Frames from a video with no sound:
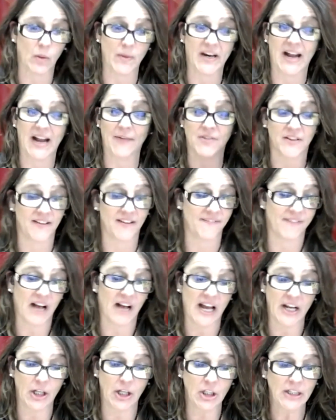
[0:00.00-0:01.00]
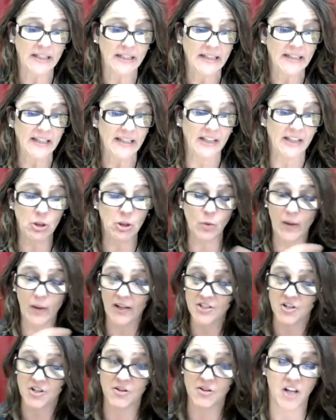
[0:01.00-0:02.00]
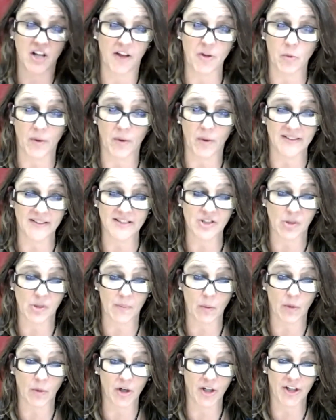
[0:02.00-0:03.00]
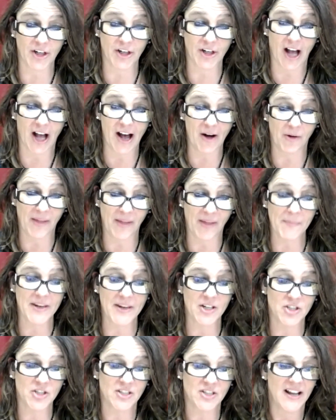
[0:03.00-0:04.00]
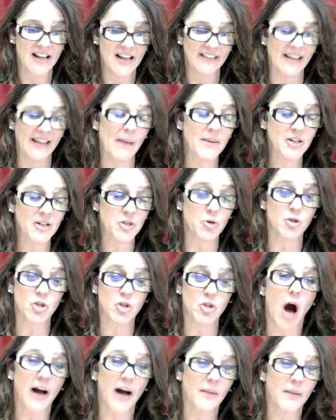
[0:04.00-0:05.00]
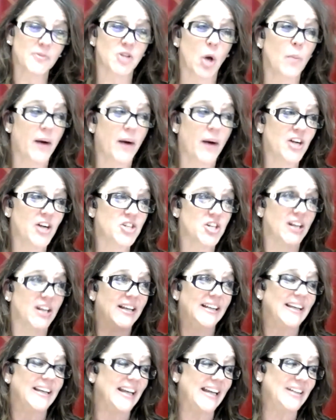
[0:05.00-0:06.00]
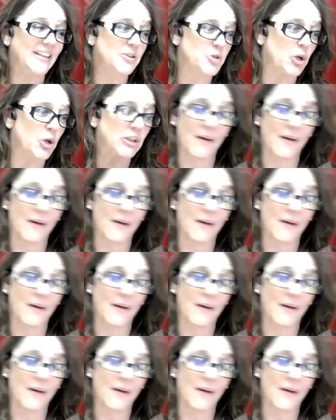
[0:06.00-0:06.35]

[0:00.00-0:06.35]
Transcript: 1 week after they file. And you answered the other ones. So, we're good to go. That means you taught them so much, and you